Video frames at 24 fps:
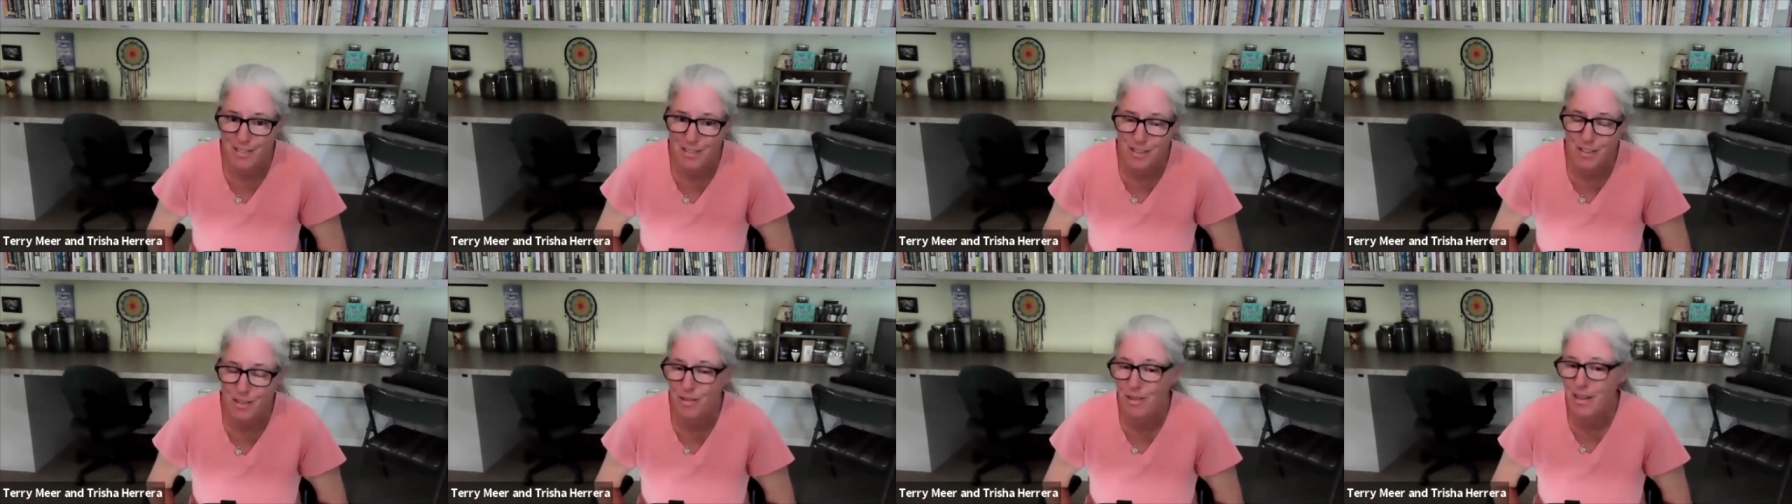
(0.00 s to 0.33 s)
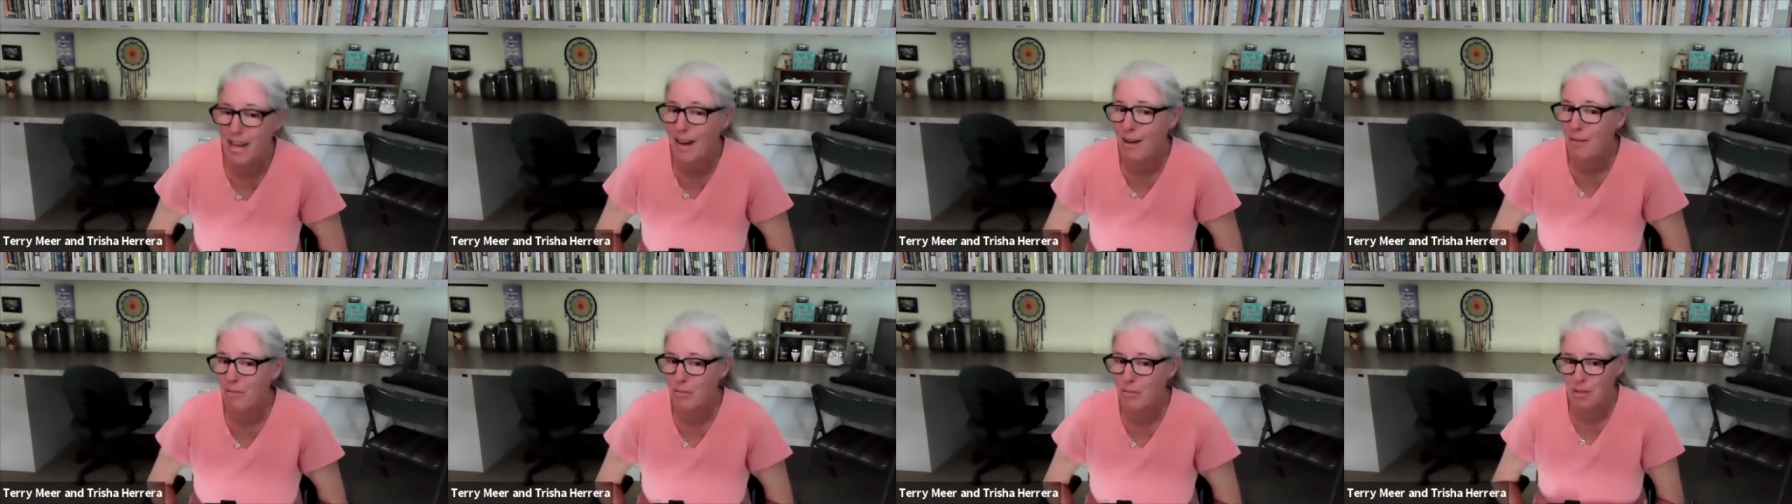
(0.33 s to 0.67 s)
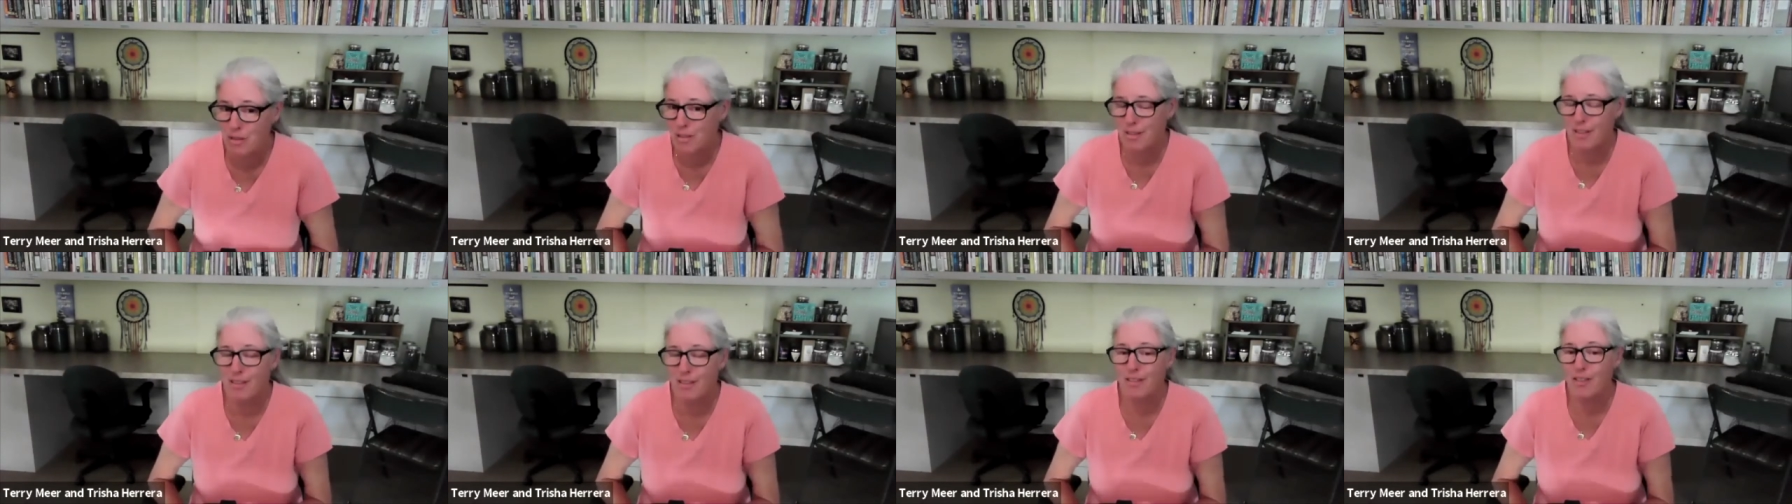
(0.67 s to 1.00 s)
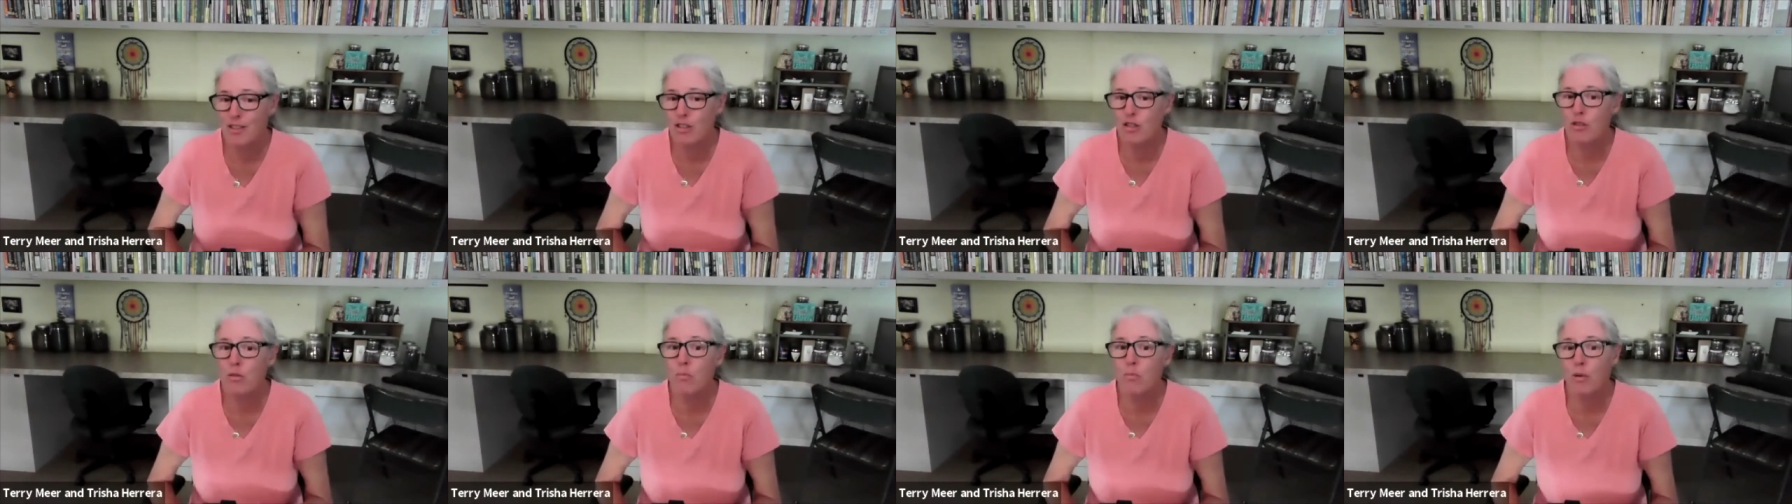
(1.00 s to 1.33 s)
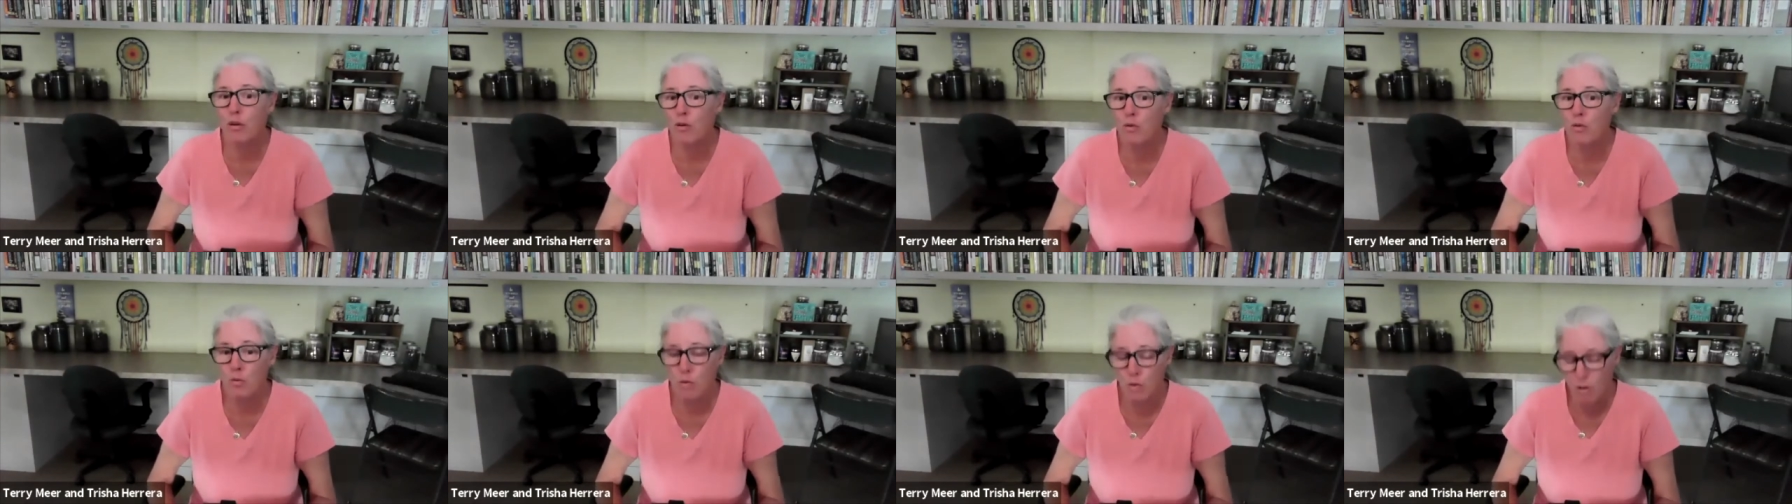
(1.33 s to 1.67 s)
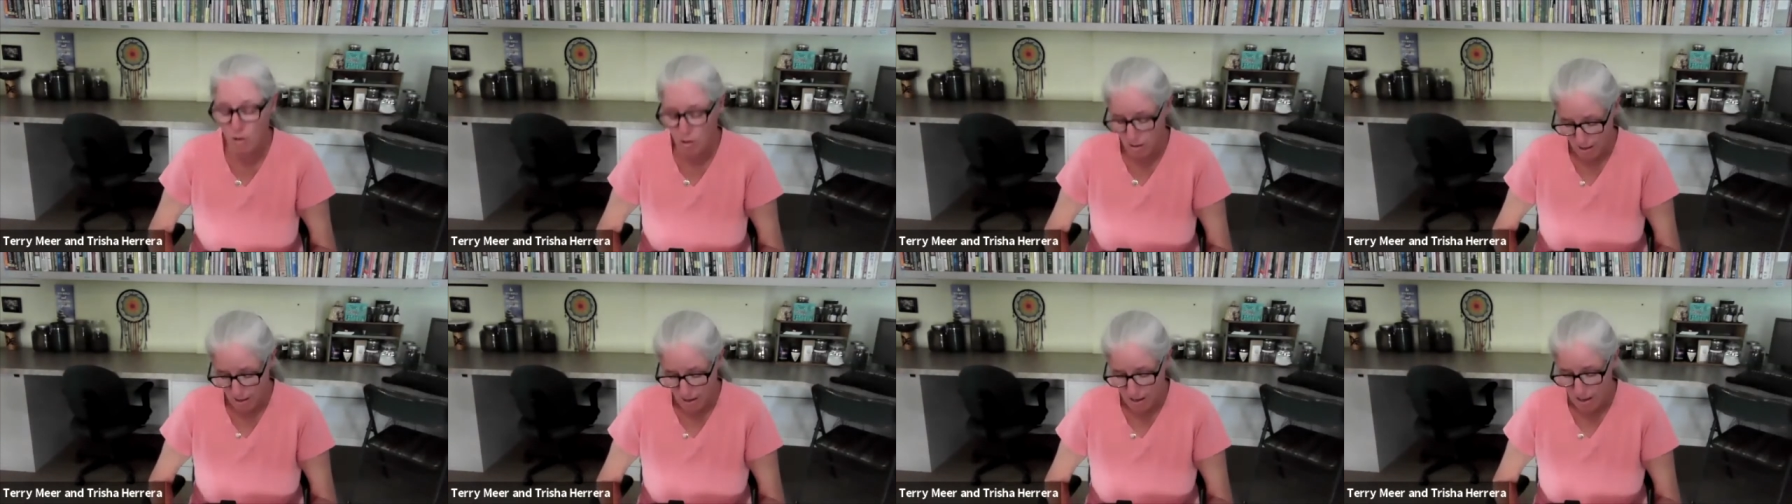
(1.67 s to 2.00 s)
So that was super
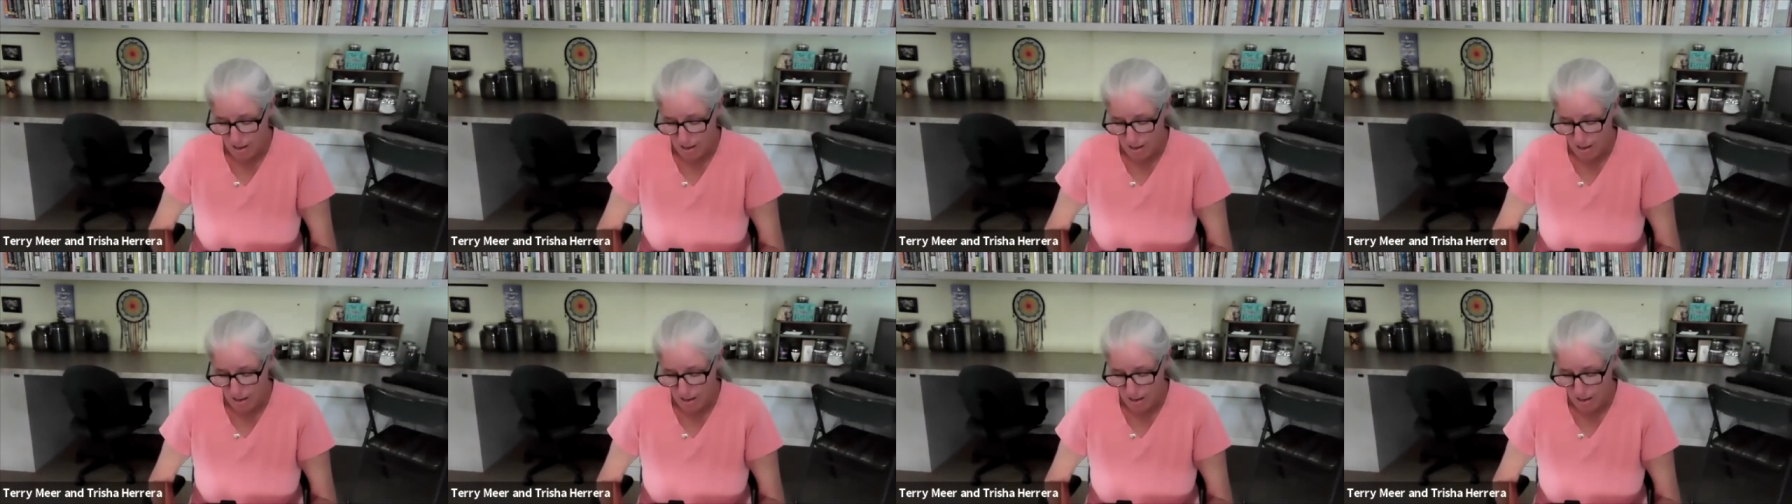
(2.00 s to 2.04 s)
cool.